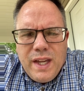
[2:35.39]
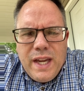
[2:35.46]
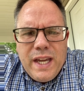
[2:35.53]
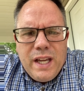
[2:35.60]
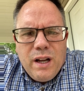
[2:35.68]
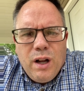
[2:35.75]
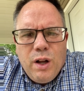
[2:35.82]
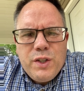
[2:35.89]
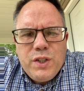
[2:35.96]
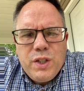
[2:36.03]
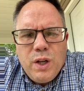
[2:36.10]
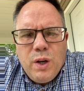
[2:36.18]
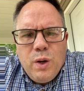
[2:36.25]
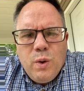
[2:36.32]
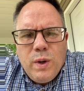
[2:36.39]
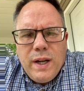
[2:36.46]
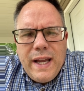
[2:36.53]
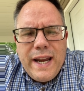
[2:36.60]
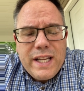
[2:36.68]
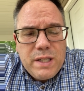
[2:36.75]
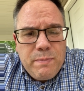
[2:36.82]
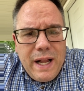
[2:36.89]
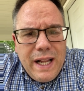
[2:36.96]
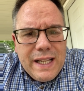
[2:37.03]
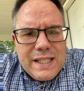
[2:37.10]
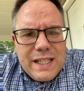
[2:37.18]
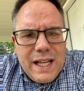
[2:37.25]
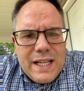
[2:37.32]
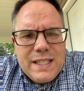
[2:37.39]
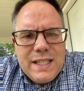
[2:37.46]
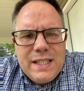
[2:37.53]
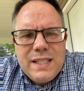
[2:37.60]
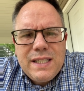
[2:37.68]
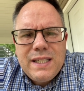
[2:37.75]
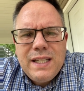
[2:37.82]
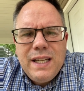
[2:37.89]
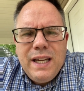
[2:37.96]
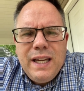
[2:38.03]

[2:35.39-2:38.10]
He also had his pilot's license.